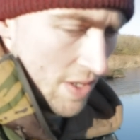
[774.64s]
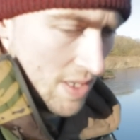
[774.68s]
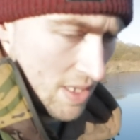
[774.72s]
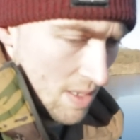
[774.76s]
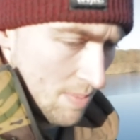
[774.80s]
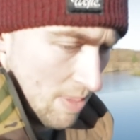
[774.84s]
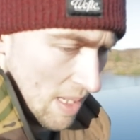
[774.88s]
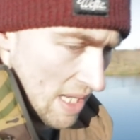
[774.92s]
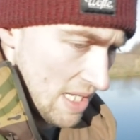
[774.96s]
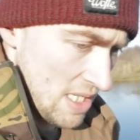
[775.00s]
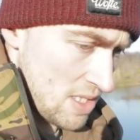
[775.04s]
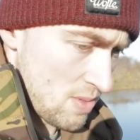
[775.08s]
you
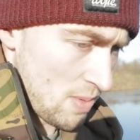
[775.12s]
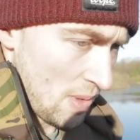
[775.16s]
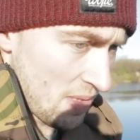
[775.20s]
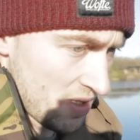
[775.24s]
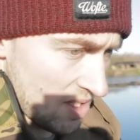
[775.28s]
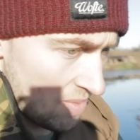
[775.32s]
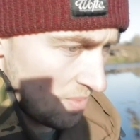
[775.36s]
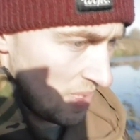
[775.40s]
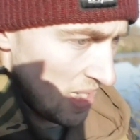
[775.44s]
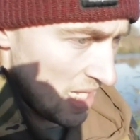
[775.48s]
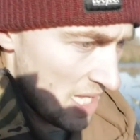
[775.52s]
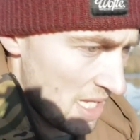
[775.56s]
the place
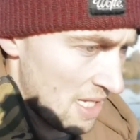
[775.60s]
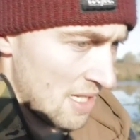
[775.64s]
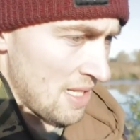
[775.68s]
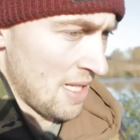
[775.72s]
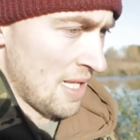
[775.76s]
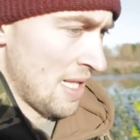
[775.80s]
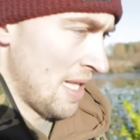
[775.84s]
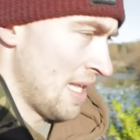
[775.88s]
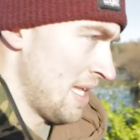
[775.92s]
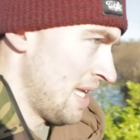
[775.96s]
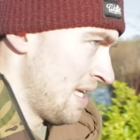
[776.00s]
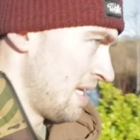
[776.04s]
whilst I'm here.
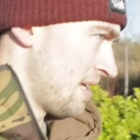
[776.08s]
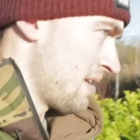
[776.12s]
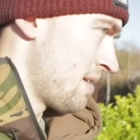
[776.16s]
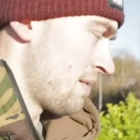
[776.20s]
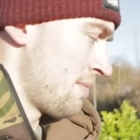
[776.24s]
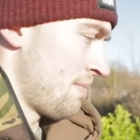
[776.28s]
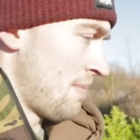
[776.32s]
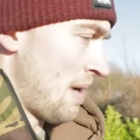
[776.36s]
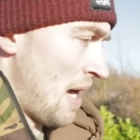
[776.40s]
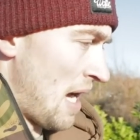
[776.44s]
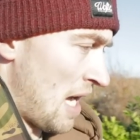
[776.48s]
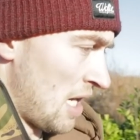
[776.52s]

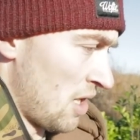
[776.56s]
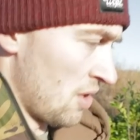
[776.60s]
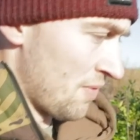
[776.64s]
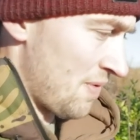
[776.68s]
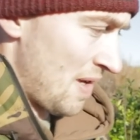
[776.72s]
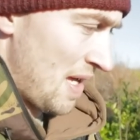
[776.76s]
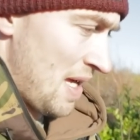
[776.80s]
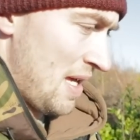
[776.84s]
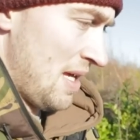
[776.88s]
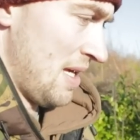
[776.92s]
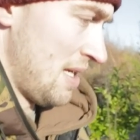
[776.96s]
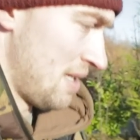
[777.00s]
I love
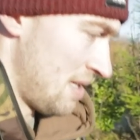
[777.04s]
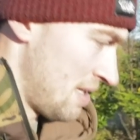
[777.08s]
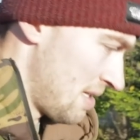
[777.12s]
it.